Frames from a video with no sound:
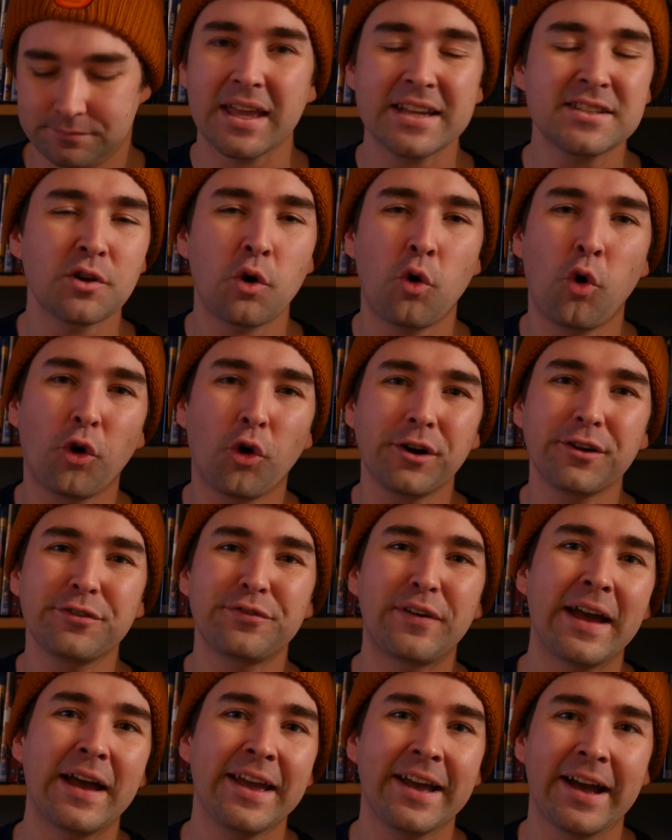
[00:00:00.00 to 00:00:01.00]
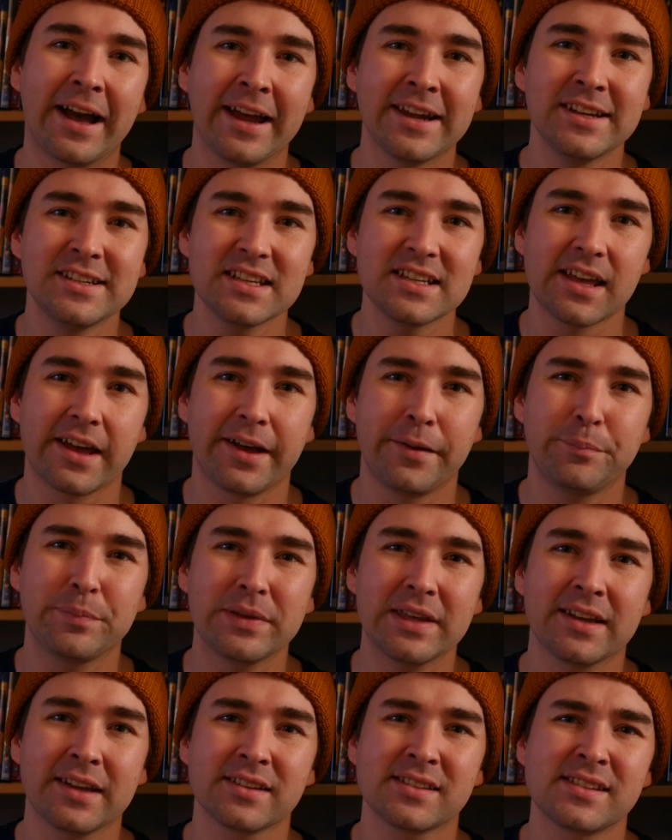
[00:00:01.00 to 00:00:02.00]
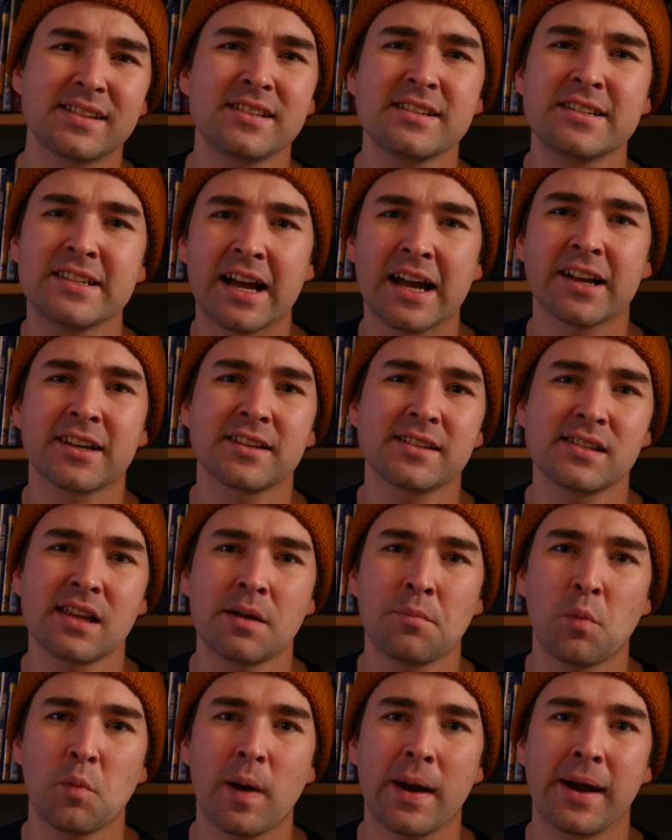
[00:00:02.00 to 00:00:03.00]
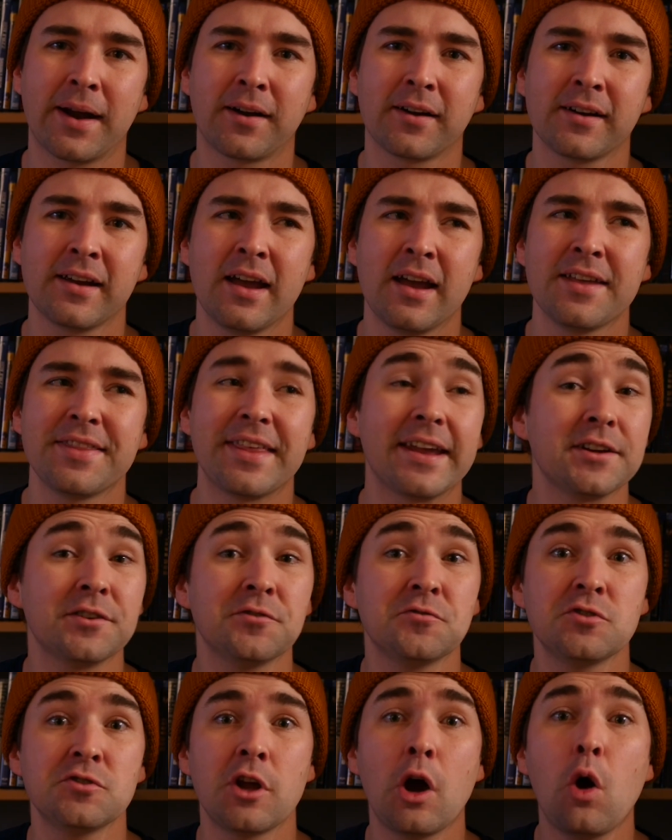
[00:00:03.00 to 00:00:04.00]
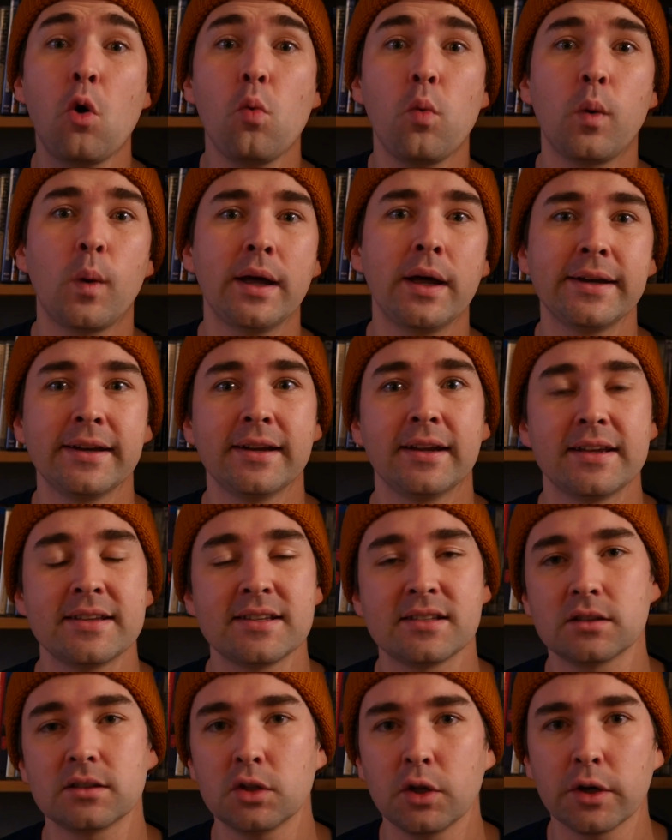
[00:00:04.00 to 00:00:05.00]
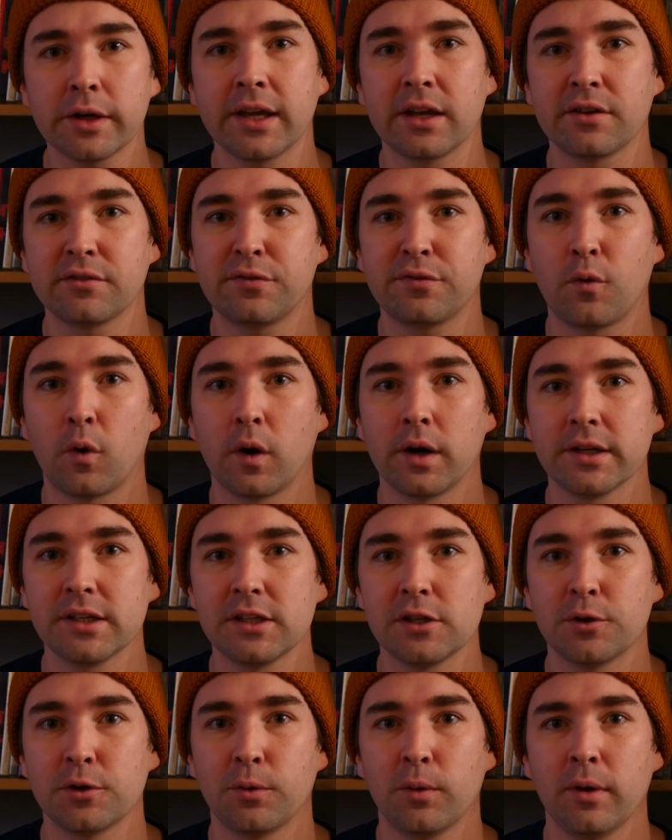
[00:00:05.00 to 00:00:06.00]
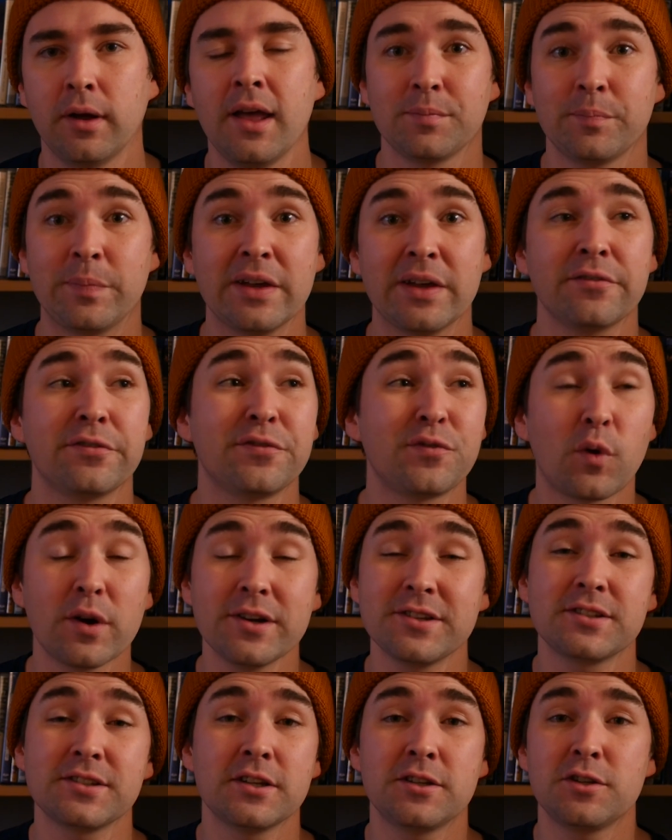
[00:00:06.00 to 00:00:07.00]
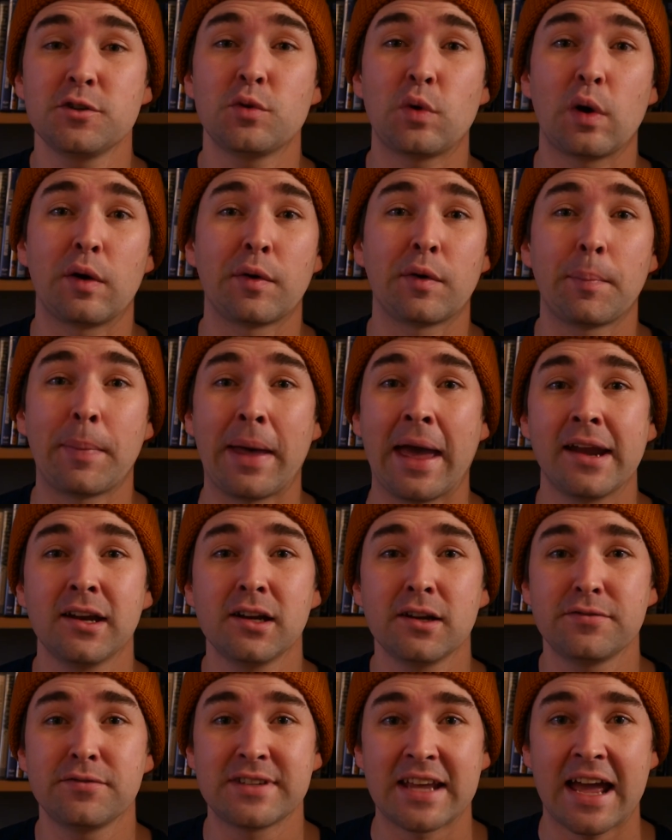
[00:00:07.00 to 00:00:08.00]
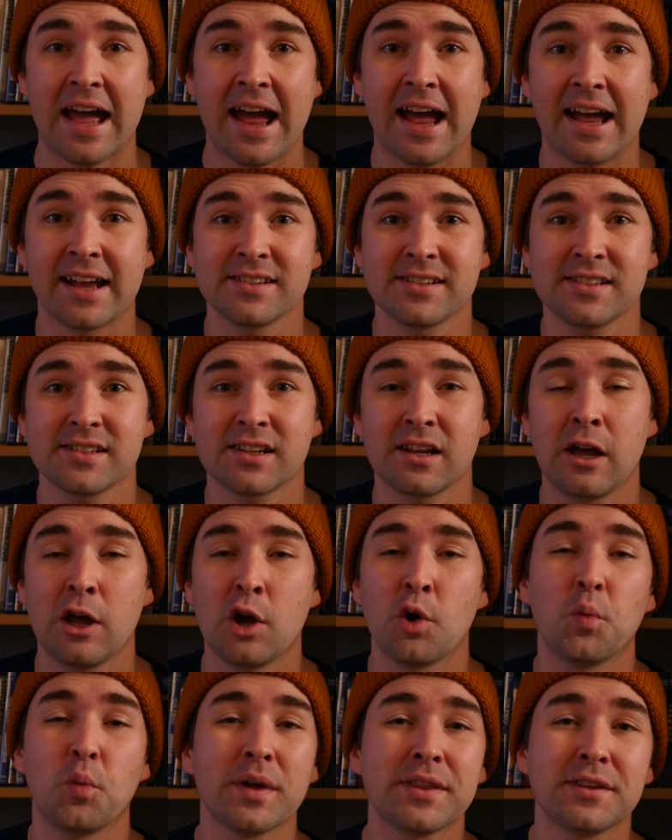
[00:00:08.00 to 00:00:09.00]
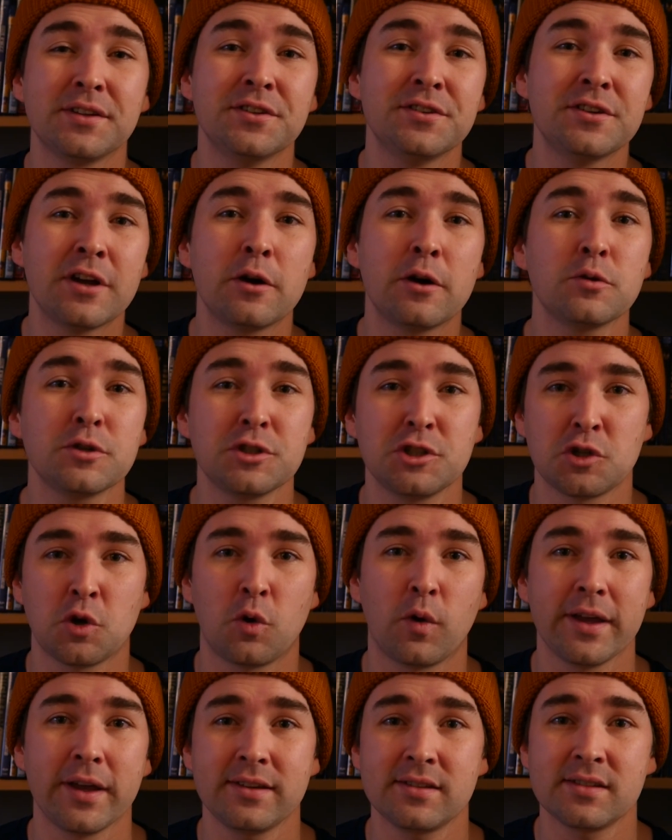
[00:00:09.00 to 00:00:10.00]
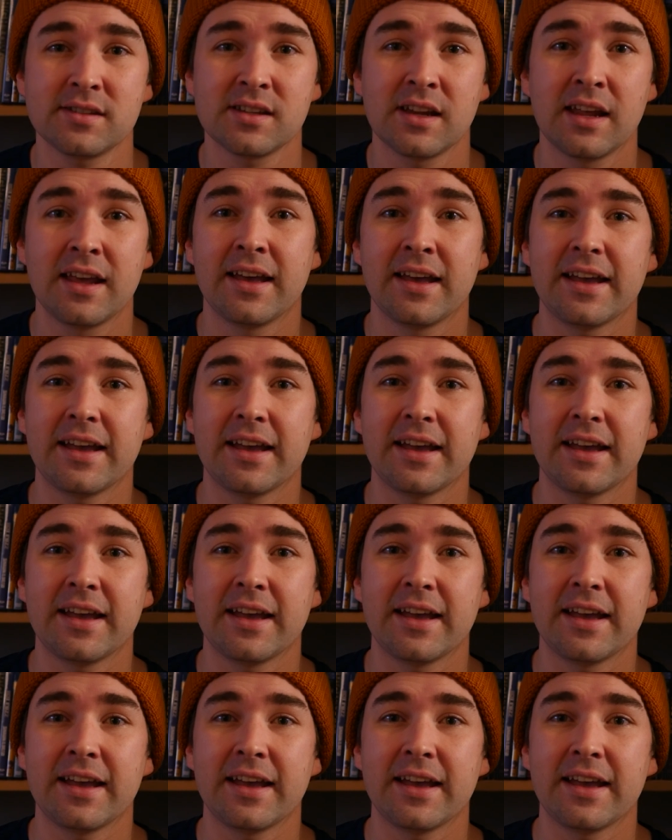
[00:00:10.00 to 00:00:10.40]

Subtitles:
It's a horrifying idea, being stuck somewhere that no one is looking for you, being forced to do a repetitive task with no choice.